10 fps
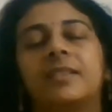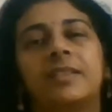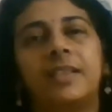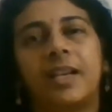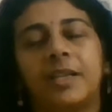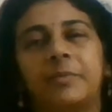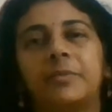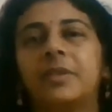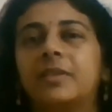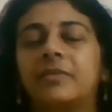
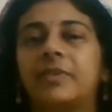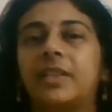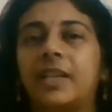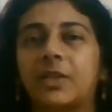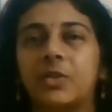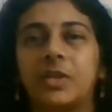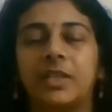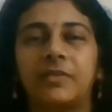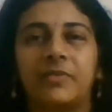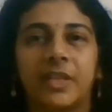time when actual
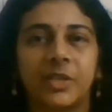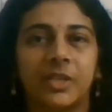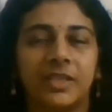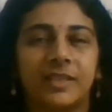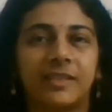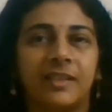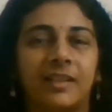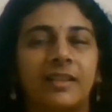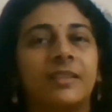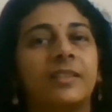infection is
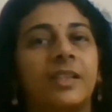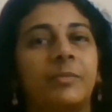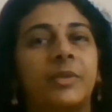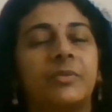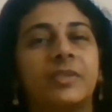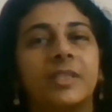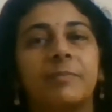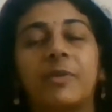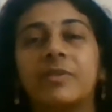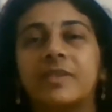there, the immune
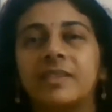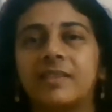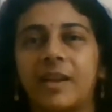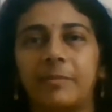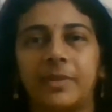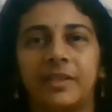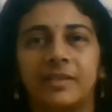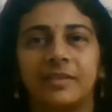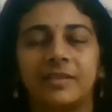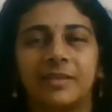response is rapid
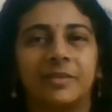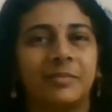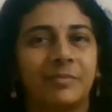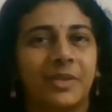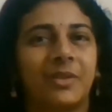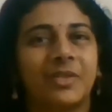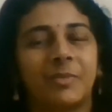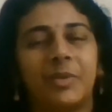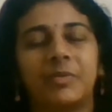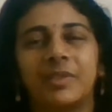because
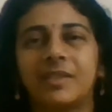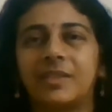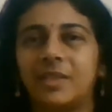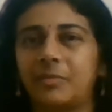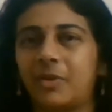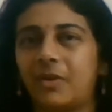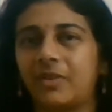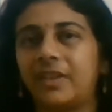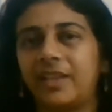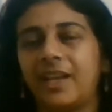immune system
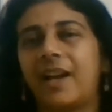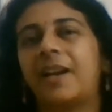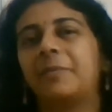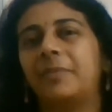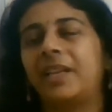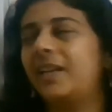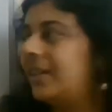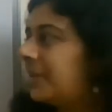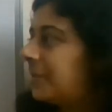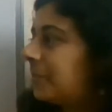already had
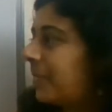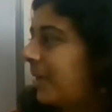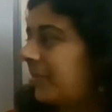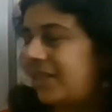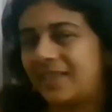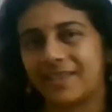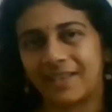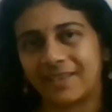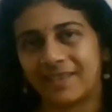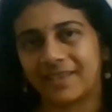made memory
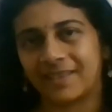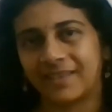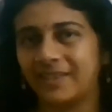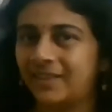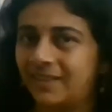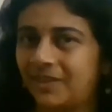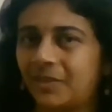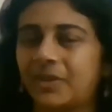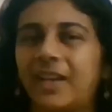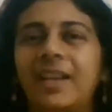cells.
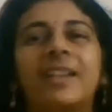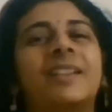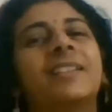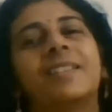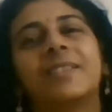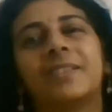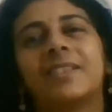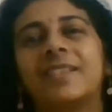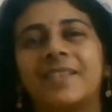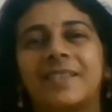Okay, so this
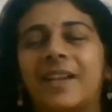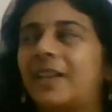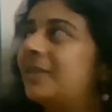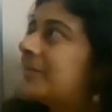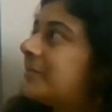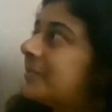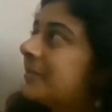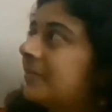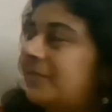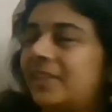is done
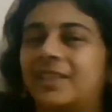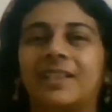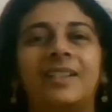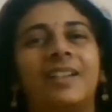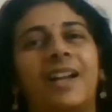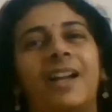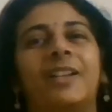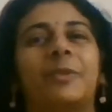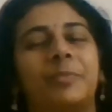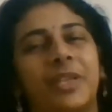with a
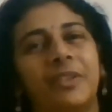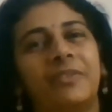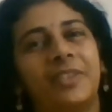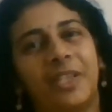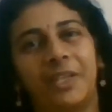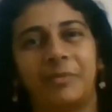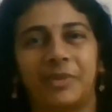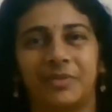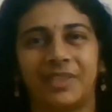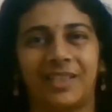adaptive
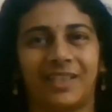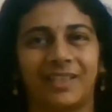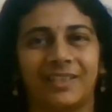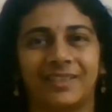immunity.